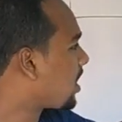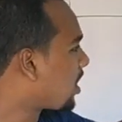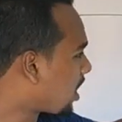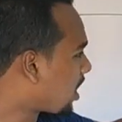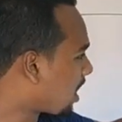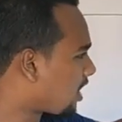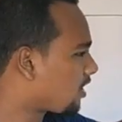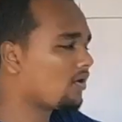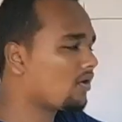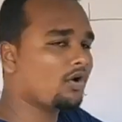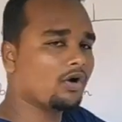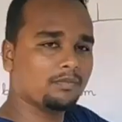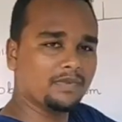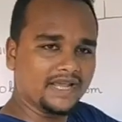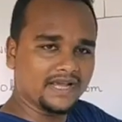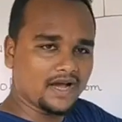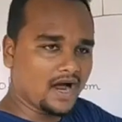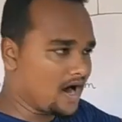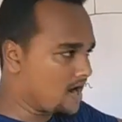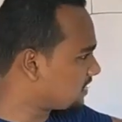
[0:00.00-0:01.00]
/
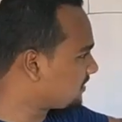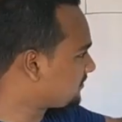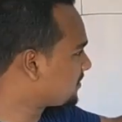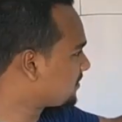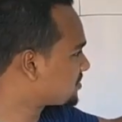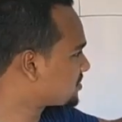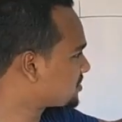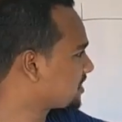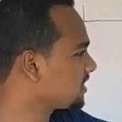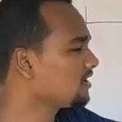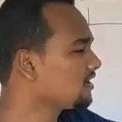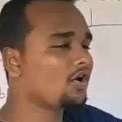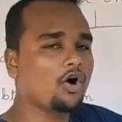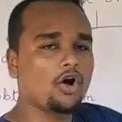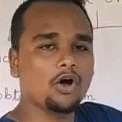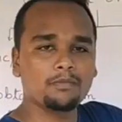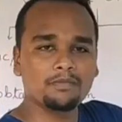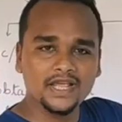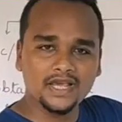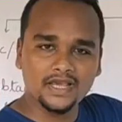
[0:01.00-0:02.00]
artificial,
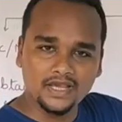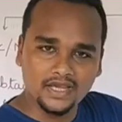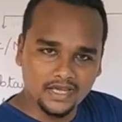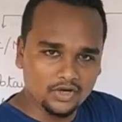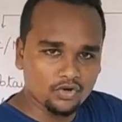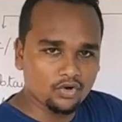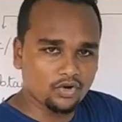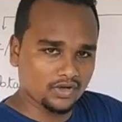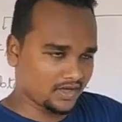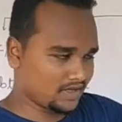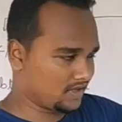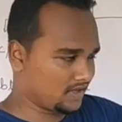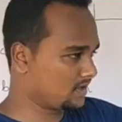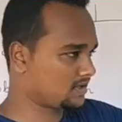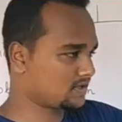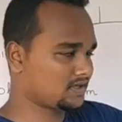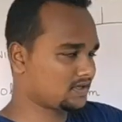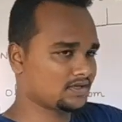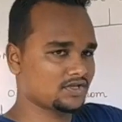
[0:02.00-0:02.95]
/ inorganic.